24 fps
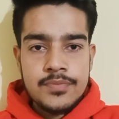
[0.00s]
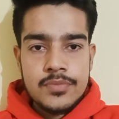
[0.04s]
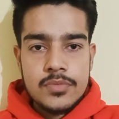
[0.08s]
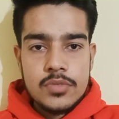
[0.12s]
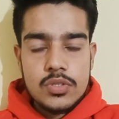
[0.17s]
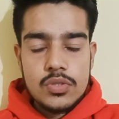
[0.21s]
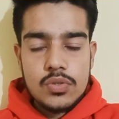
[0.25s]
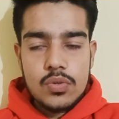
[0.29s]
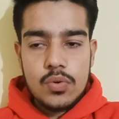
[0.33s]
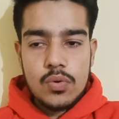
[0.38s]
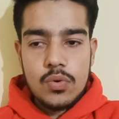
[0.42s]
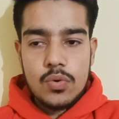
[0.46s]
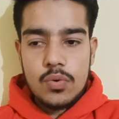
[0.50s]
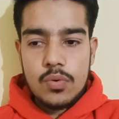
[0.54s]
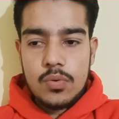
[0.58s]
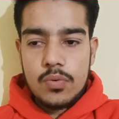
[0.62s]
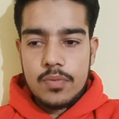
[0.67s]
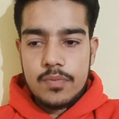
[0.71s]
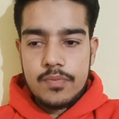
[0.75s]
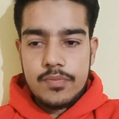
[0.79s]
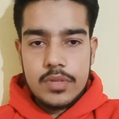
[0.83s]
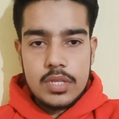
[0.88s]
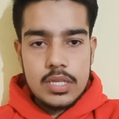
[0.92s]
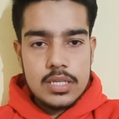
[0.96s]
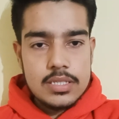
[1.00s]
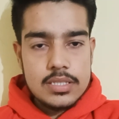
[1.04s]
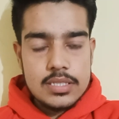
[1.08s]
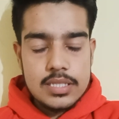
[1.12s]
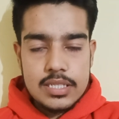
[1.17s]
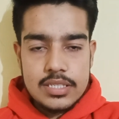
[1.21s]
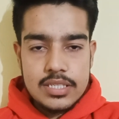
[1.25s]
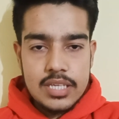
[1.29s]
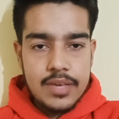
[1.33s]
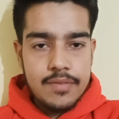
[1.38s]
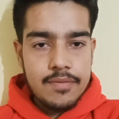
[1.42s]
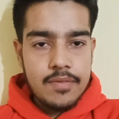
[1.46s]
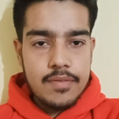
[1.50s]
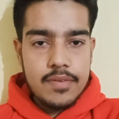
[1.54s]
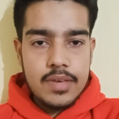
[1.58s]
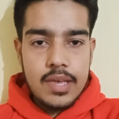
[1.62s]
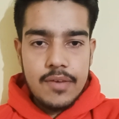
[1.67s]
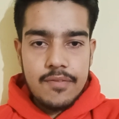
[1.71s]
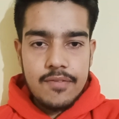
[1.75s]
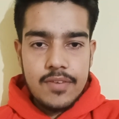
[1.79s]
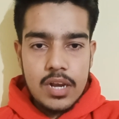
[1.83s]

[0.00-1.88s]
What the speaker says: So in the same way we have